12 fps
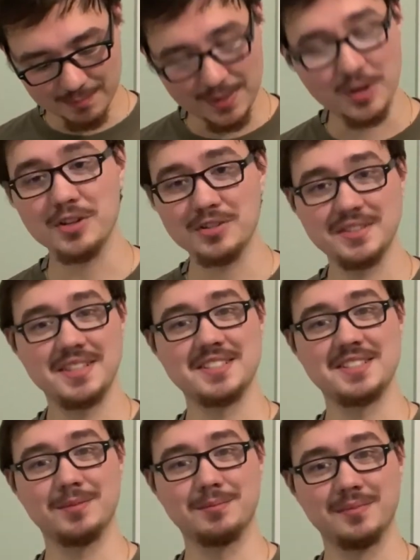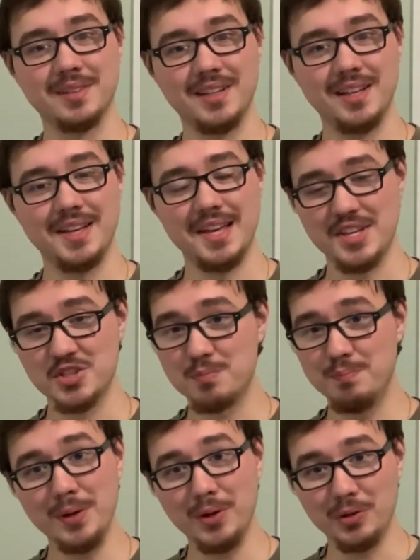Imperial system is
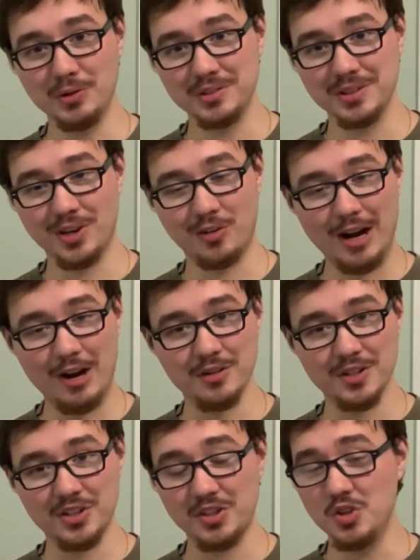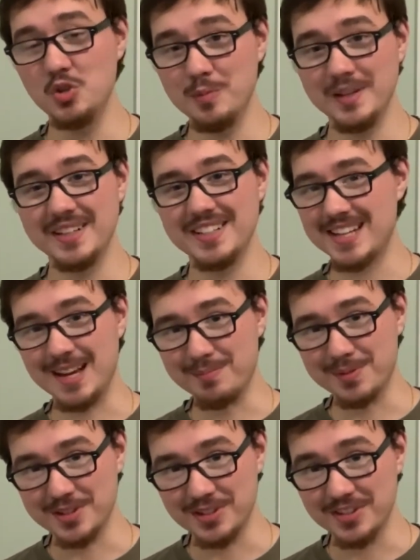built around human
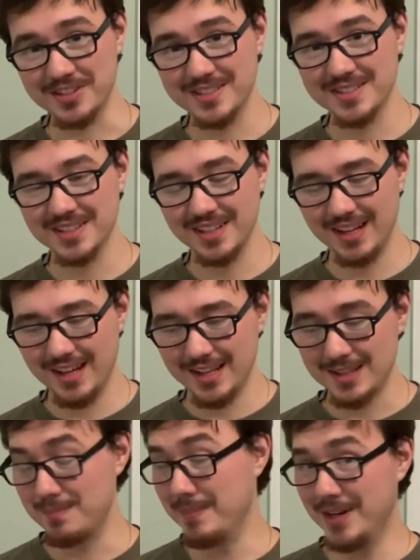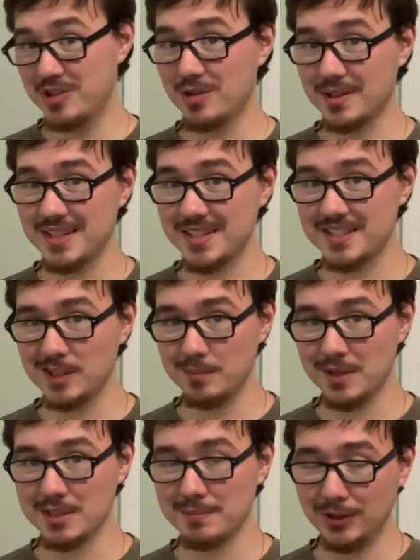temperatures. The metric system
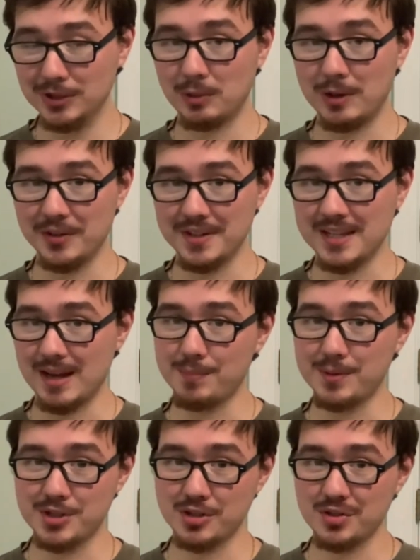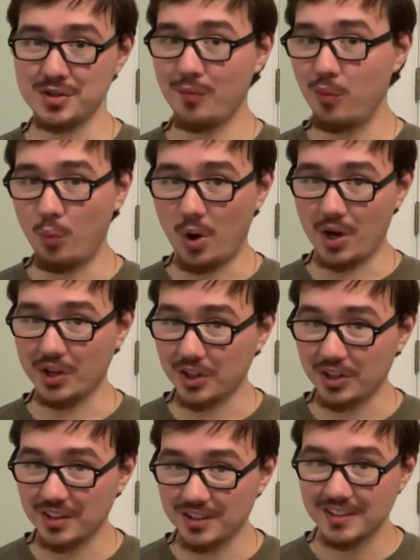is built around the temperatures of
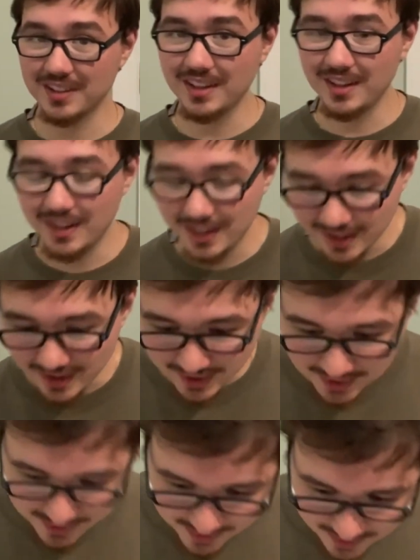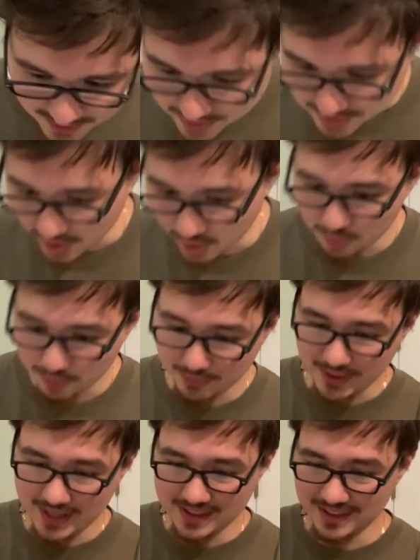water. So,
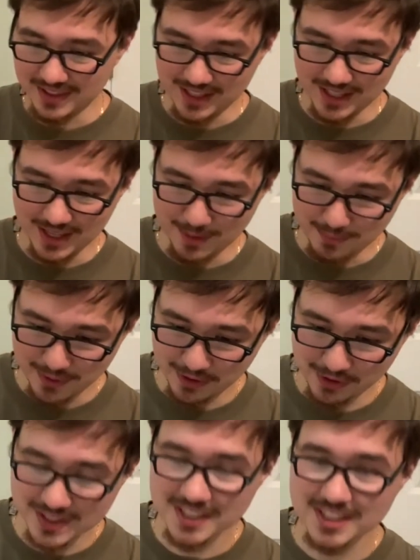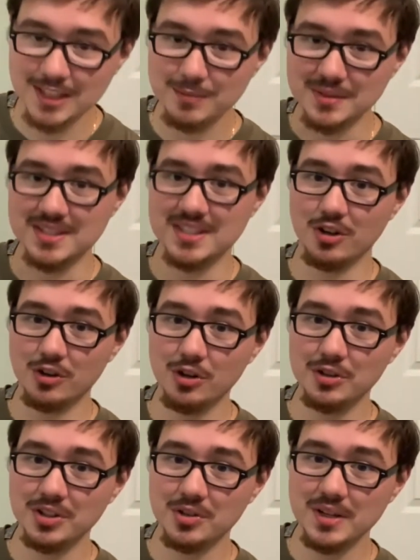in the Imperial system,
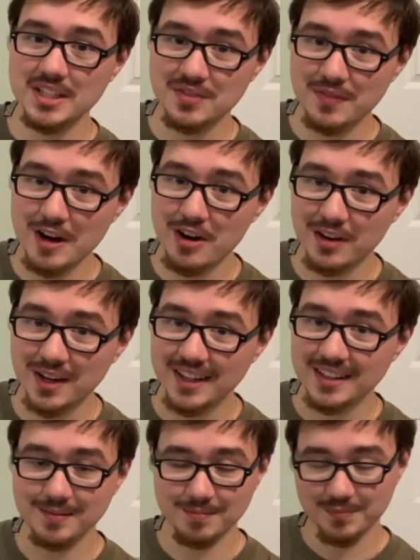0 degrees Fahrenheit